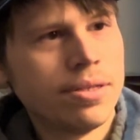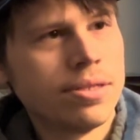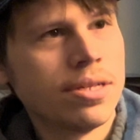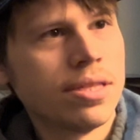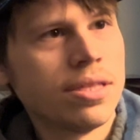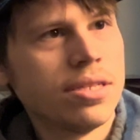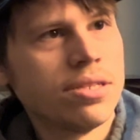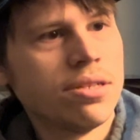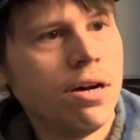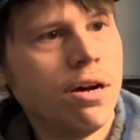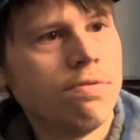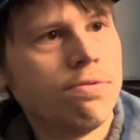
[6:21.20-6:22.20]
Get this
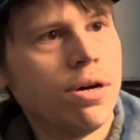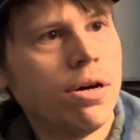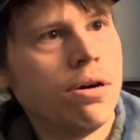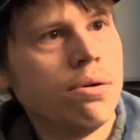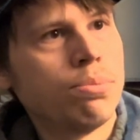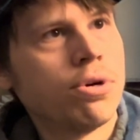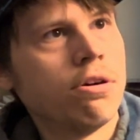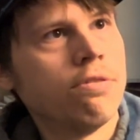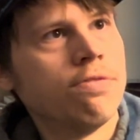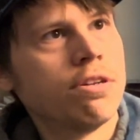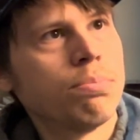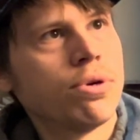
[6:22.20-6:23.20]
off. Oh,
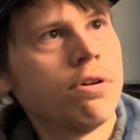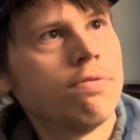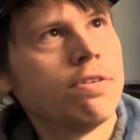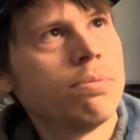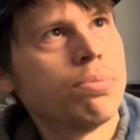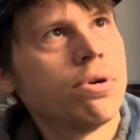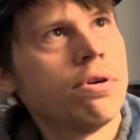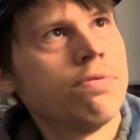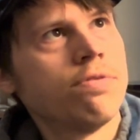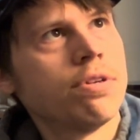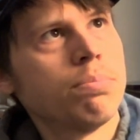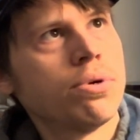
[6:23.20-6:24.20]
perfect, perfect,
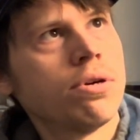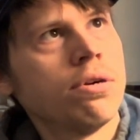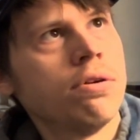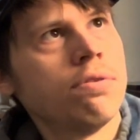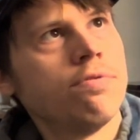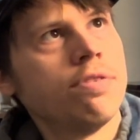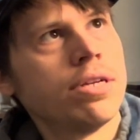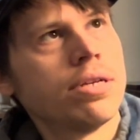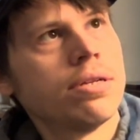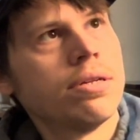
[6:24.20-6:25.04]
perfect, perfect.